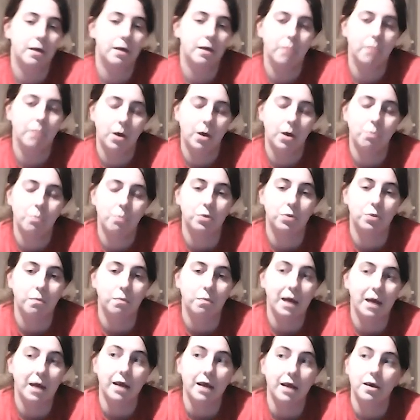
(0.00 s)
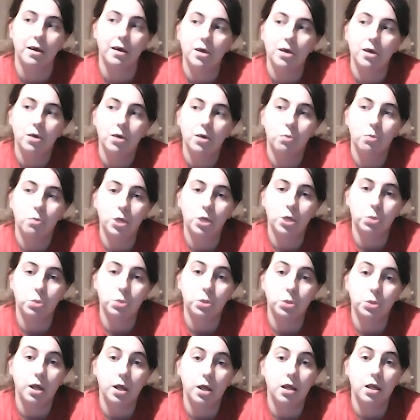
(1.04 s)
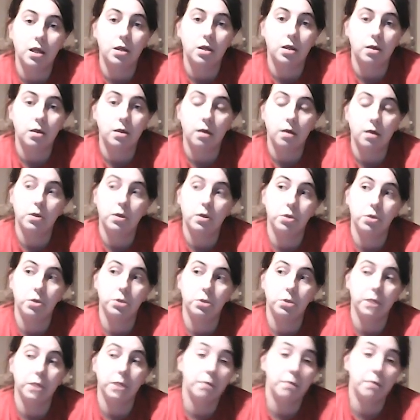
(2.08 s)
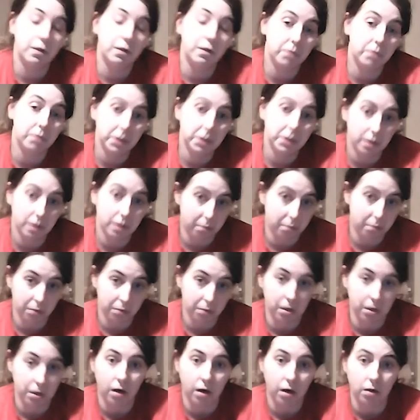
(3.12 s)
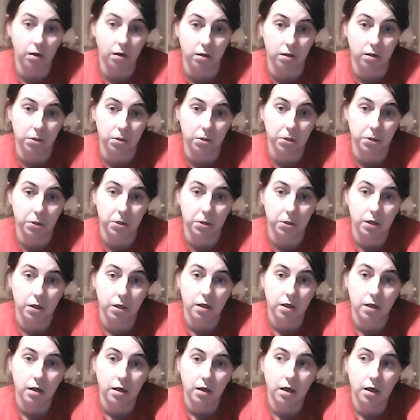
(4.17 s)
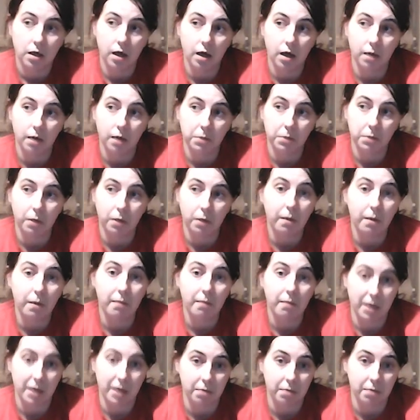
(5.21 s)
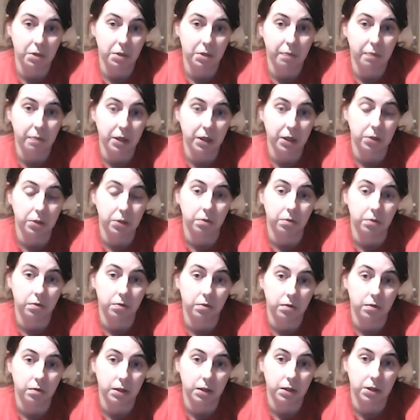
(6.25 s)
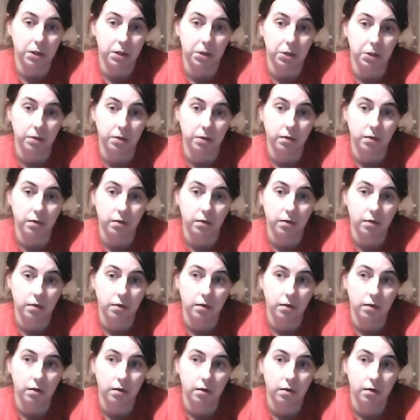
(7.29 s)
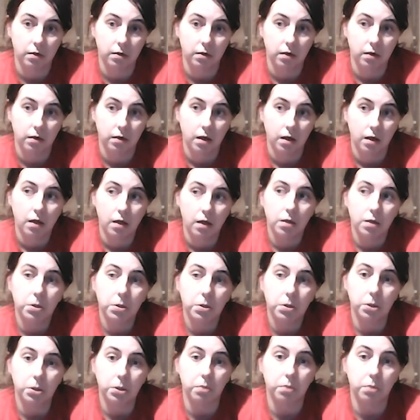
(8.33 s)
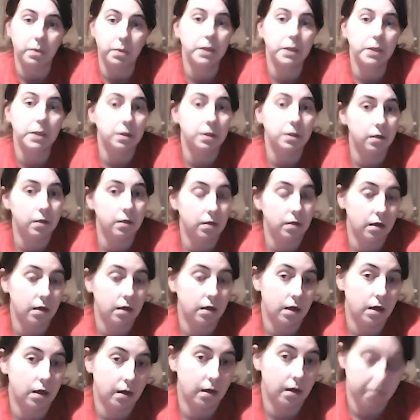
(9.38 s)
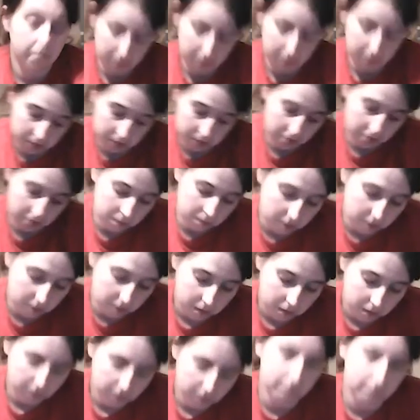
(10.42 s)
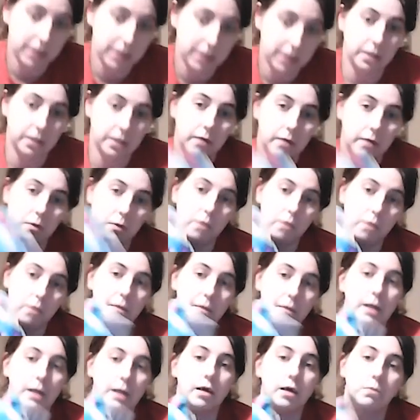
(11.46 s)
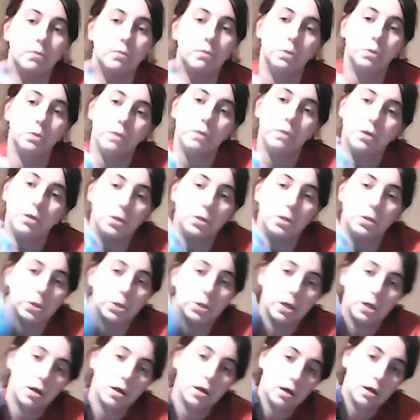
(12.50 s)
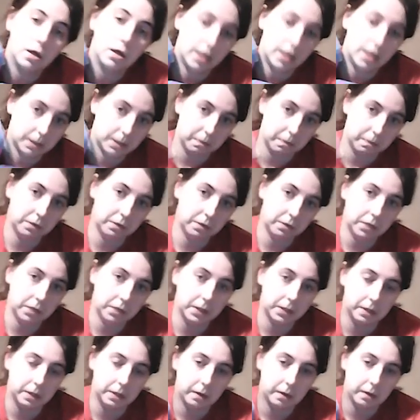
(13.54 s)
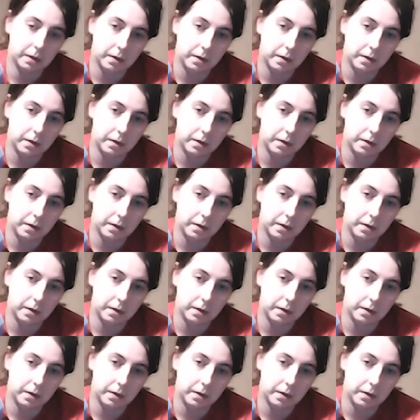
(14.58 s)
that I brought back, which was a huge impact. The reason I bought Carlos, so I might make him a special edition. So the reason I got Amelia was because it's a